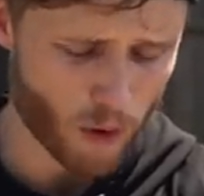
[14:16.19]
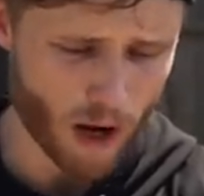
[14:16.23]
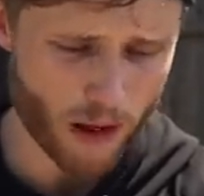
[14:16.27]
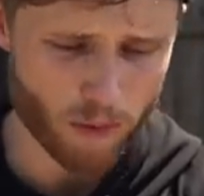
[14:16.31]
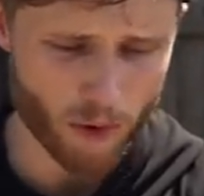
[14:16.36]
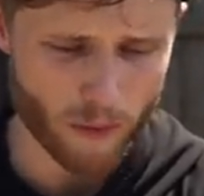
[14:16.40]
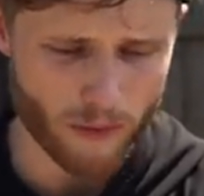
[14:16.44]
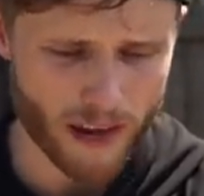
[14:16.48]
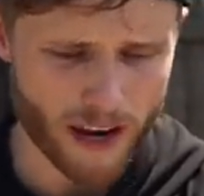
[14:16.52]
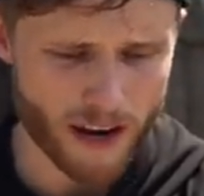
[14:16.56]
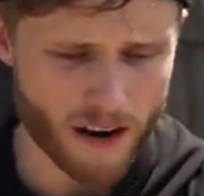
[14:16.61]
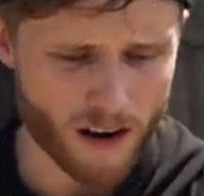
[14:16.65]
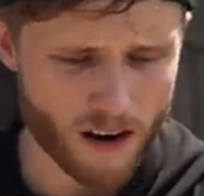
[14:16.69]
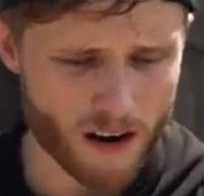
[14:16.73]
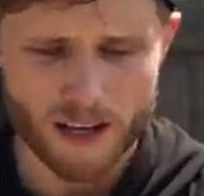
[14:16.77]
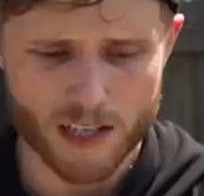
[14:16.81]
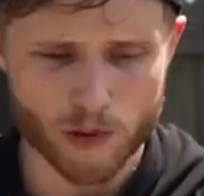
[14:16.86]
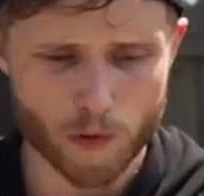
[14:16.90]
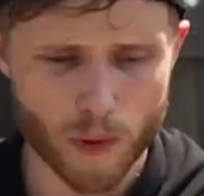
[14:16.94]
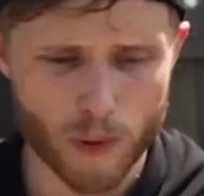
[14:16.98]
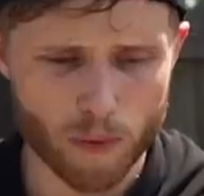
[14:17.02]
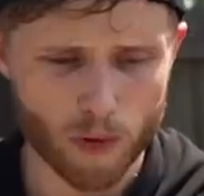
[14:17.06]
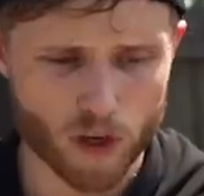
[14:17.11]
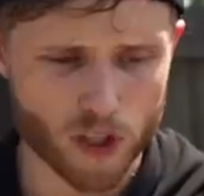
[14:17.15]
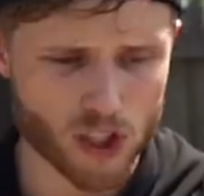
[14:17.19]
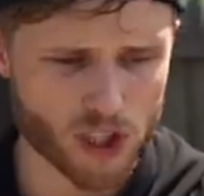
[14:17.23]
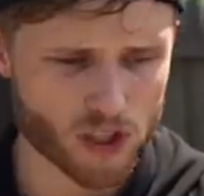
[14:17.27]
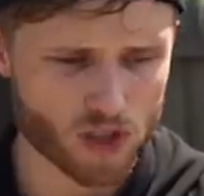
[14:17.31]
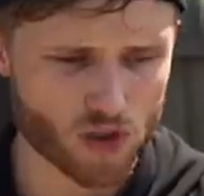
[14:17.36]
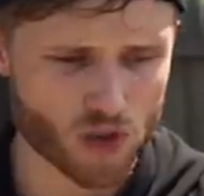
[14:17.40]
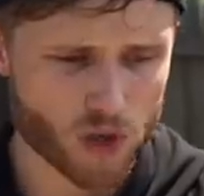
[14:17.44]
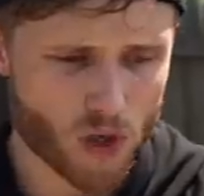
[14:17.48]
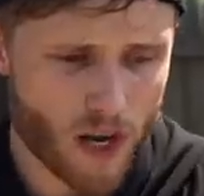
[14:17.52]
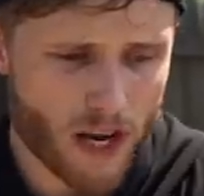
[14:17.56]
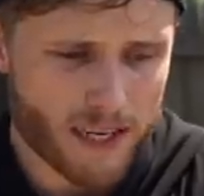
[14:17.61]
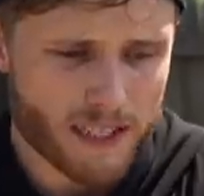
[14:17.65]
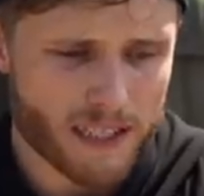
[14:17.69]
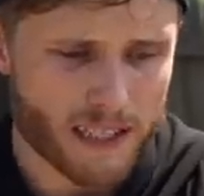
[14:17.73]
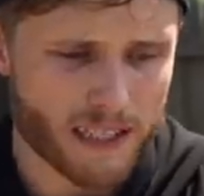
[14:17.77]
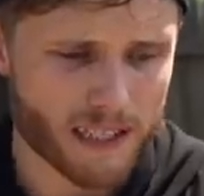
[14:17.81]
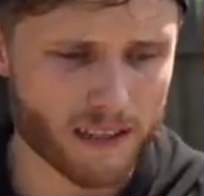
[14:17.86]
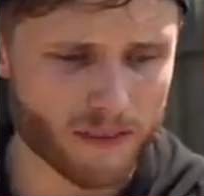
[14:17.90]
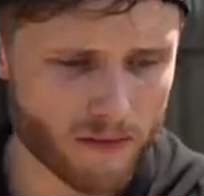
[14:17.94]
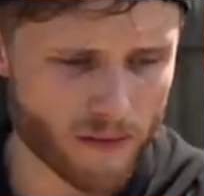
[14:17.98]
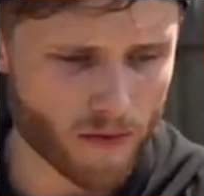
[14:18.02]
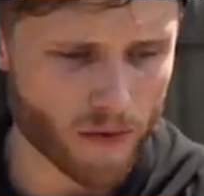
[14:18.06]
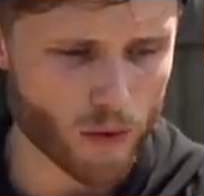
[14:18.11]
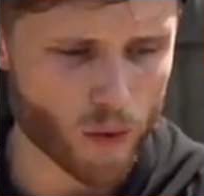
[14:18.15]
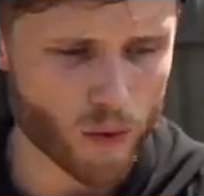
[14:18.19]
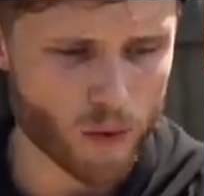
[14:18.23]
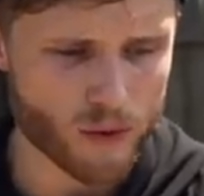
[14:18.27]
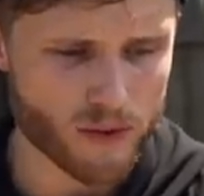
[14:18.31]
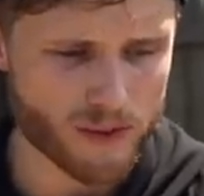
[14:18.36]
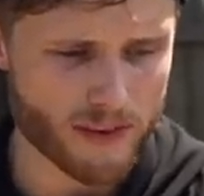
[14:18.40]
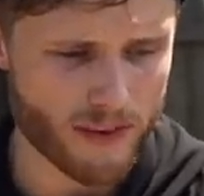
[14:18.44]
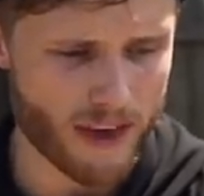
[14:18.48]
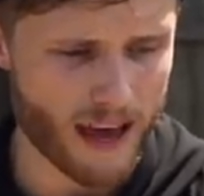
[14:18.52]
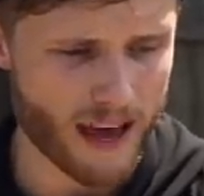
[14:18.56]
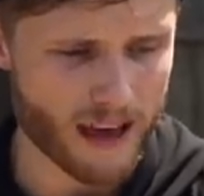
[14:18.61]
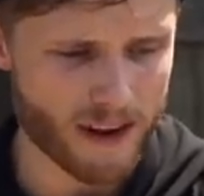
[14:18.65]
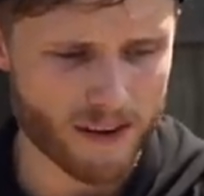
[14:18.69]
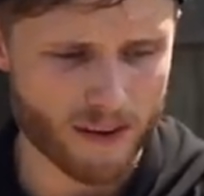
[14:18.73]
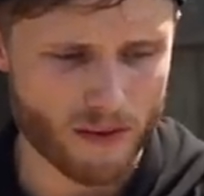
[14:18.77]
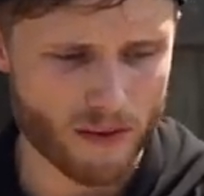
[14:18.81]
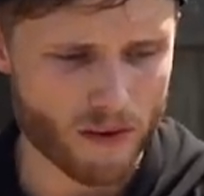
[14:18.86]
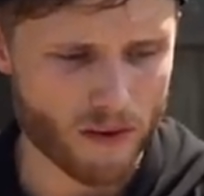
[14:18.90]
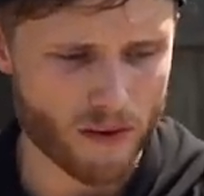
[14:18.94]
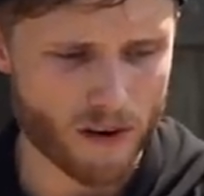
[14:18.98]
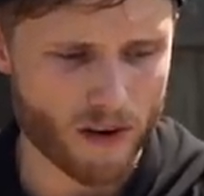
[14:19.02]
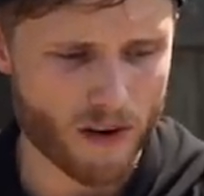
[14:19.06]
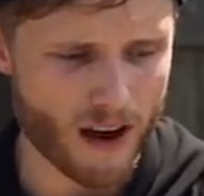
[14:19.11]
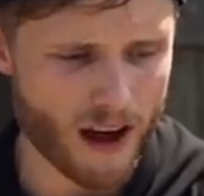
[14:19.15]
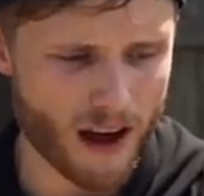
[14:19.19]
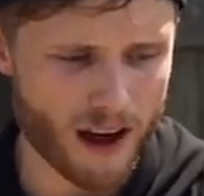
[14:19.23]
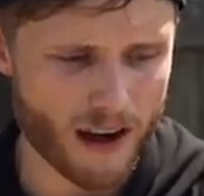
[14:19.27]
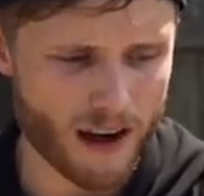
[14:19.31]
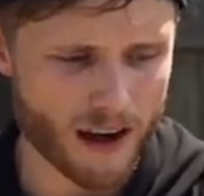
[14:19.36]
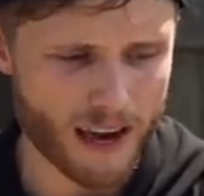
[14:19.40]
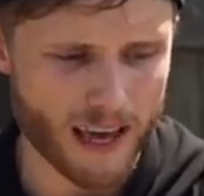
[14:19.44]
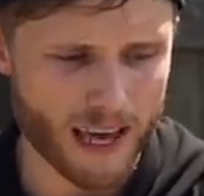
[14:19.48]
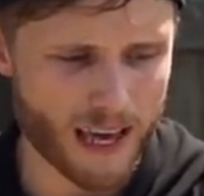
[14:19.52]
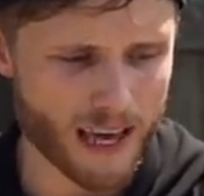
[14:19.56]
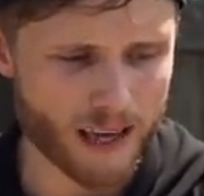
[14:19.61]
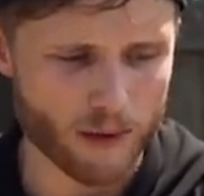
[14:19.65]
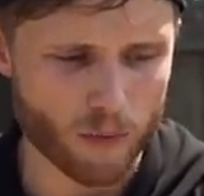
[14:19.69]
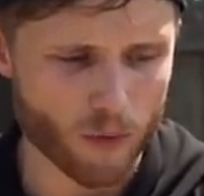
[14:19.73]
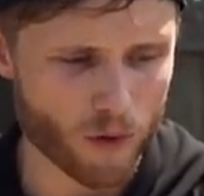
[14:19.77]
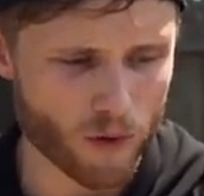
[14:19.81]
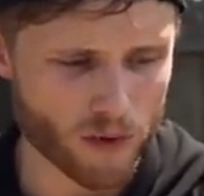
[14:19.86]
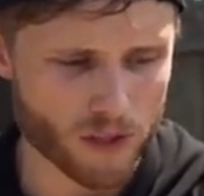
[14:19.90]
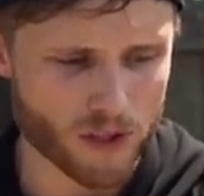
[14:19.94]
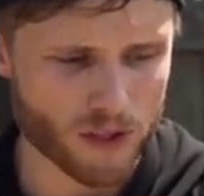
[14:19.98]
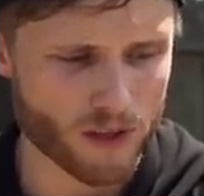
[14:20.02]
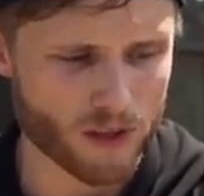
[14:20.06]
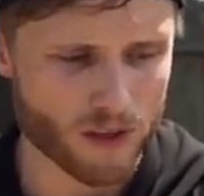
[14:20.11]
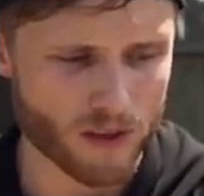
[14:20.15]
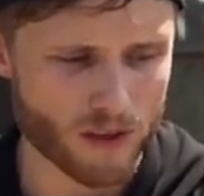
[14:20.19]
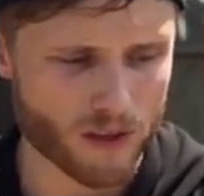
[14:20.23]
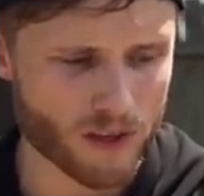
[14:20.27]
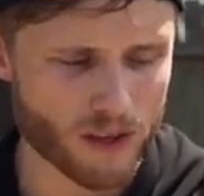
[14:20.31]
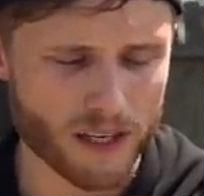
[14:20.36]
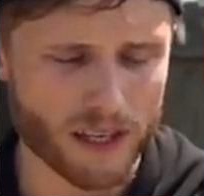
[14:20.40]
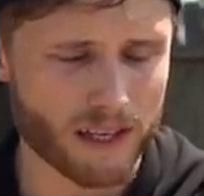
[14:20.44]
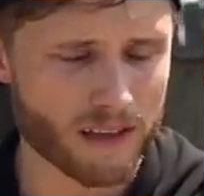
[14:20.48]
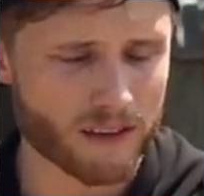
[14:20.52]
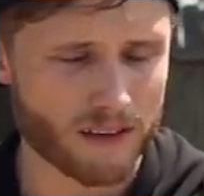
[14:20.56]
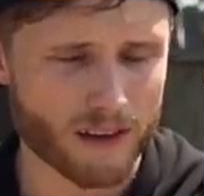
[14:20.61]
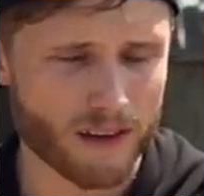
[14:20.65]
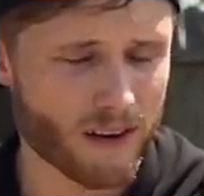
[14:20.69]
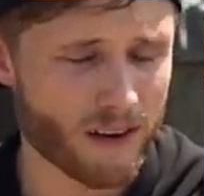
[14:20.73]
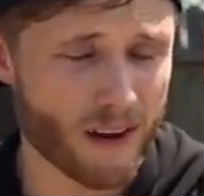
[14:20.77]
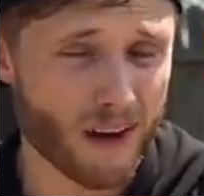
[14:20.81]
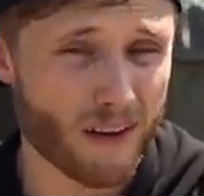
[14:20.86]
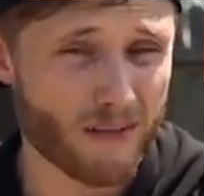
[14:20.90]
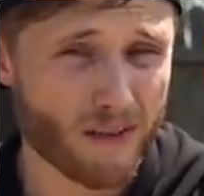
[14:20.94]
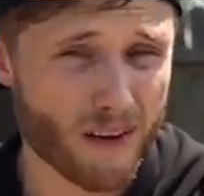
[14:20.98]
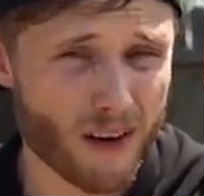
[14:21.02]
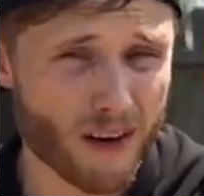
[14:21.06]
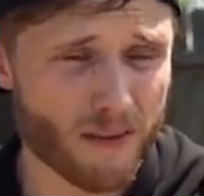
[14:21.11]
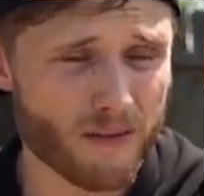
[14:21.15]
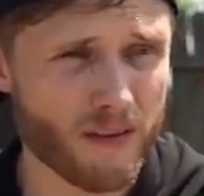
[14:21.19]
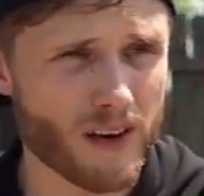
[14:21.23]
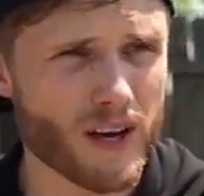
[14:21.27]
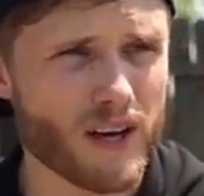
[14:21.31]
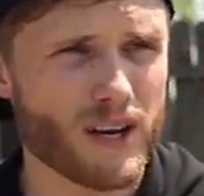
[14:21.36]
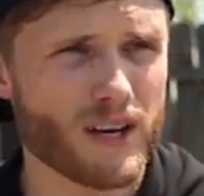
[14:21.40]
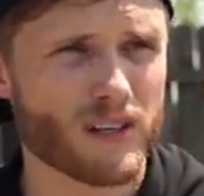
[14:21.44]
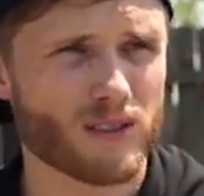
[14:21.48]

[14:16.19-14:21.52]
problem there is people are just trying to eat foods that they're not able to eat enough of.